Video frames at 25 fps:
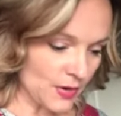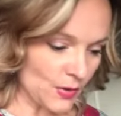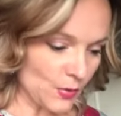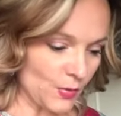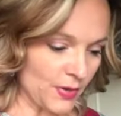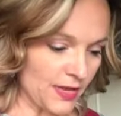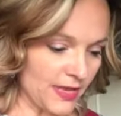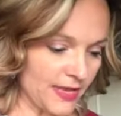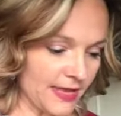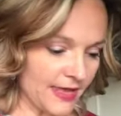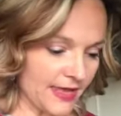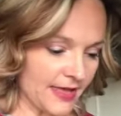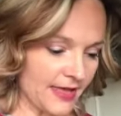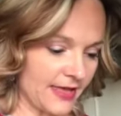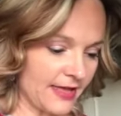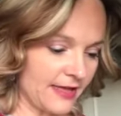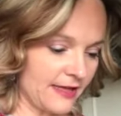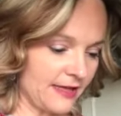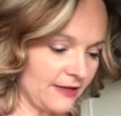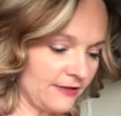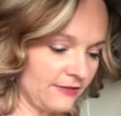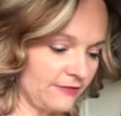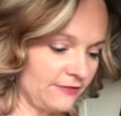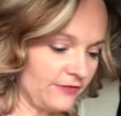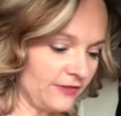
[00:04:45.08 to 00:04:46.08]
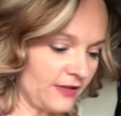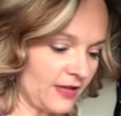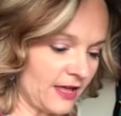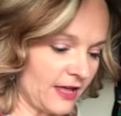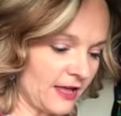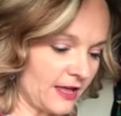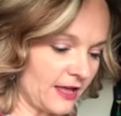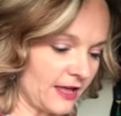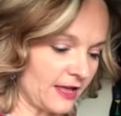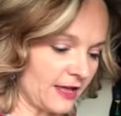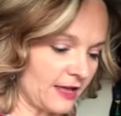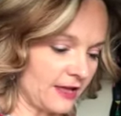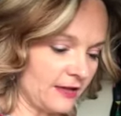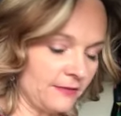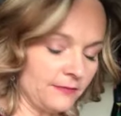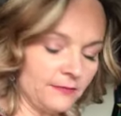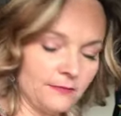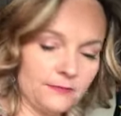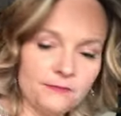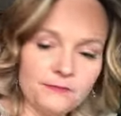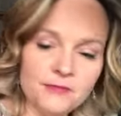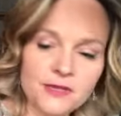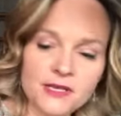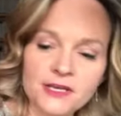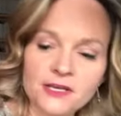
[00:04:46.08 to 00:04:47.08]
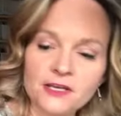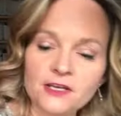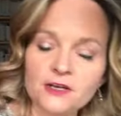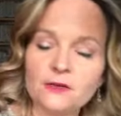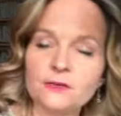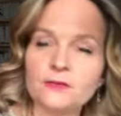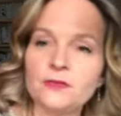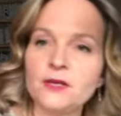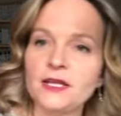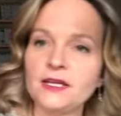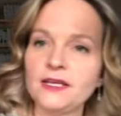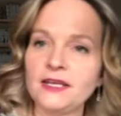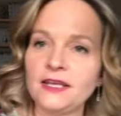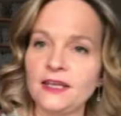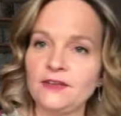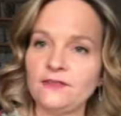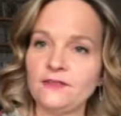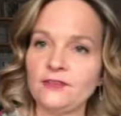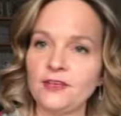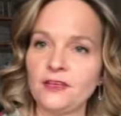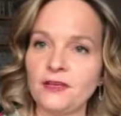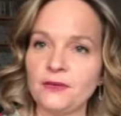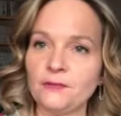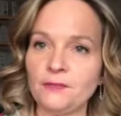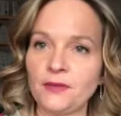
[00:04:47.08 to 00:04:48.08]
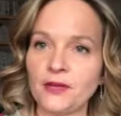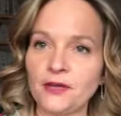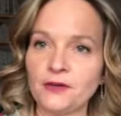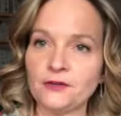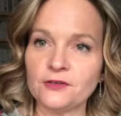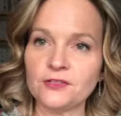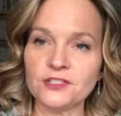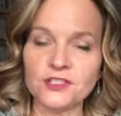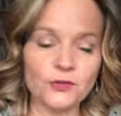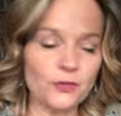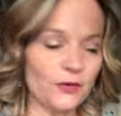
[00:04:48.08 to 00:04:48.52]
We have medium navy baker's